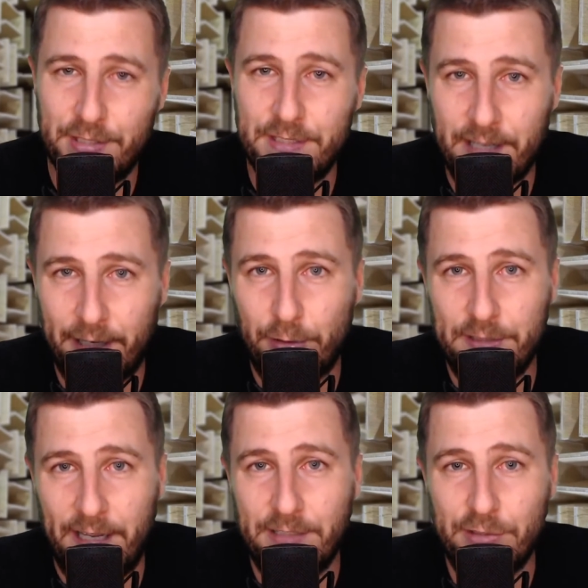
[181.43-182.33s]
cycle
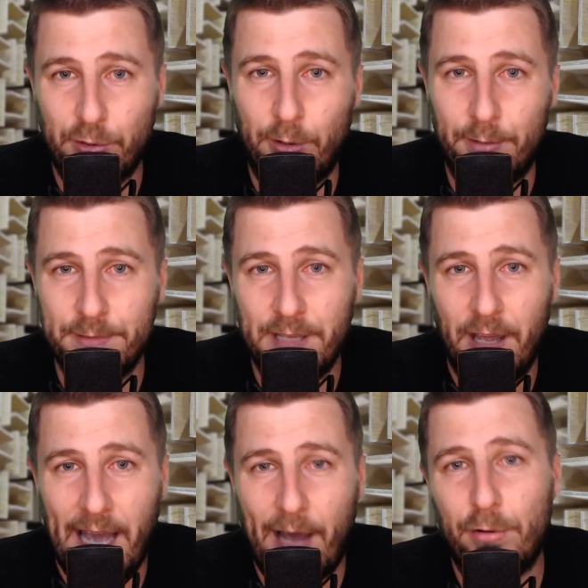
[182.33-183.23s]
takes storms
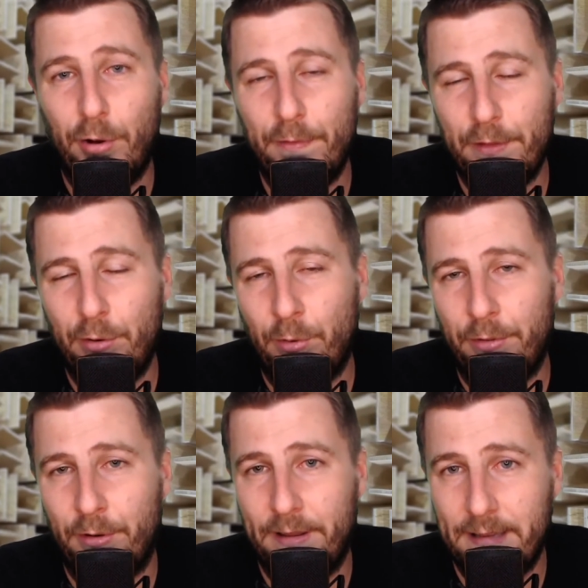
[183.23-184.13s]
out over the
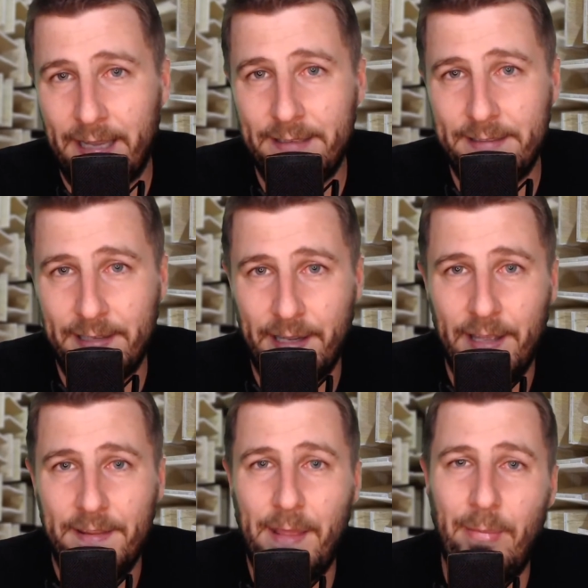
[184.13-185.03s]
northern Atlantic.
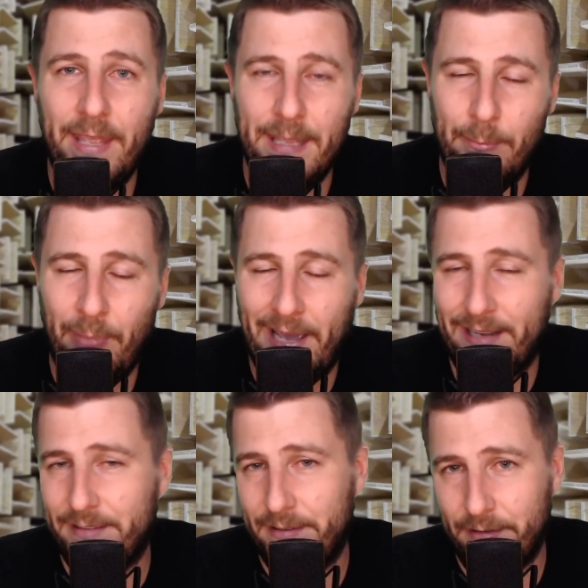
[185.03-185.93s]
They may
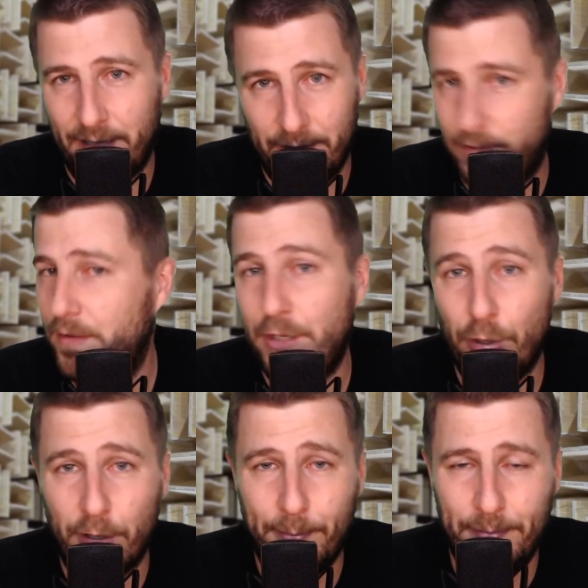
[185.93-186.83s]
impact
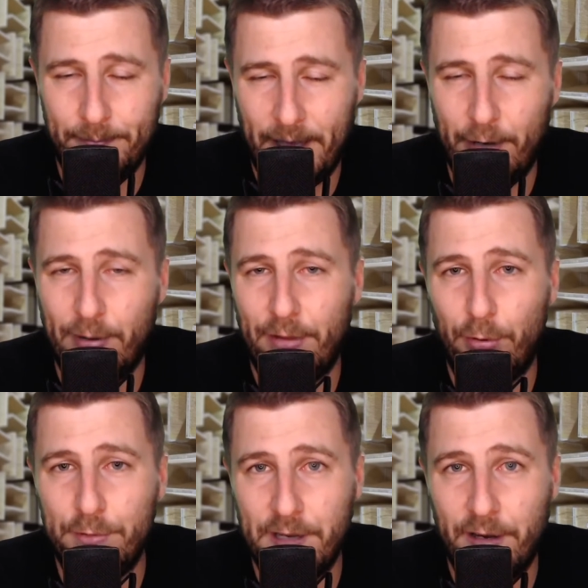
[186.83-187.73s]
Europe and around
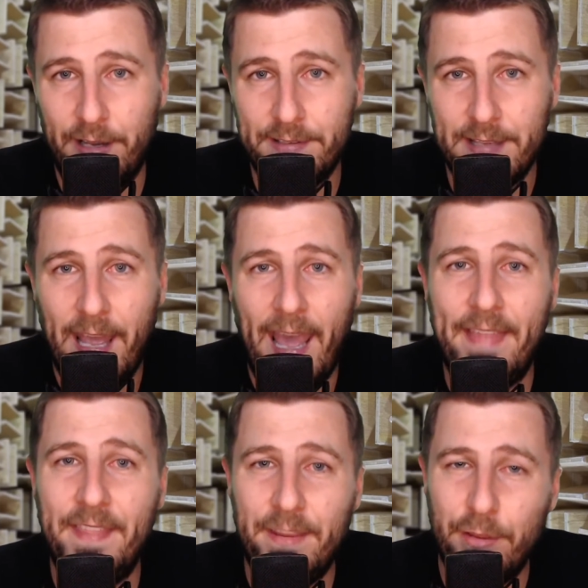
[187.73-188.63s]
those areas,
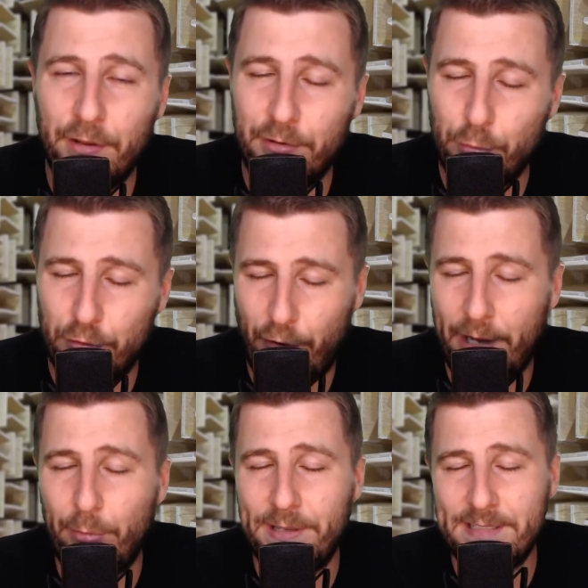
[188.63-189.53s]
and then the
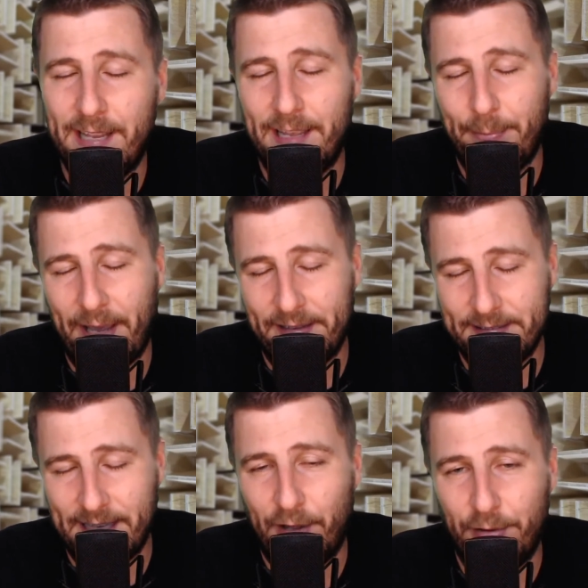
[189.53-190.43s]
trade winds take it back
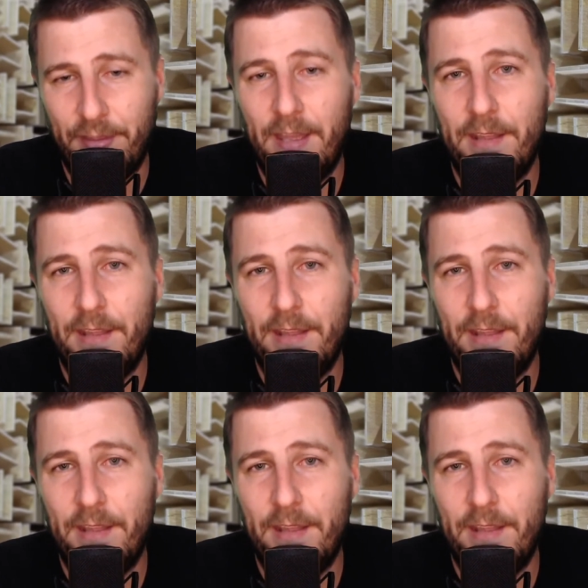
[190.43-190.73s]
south.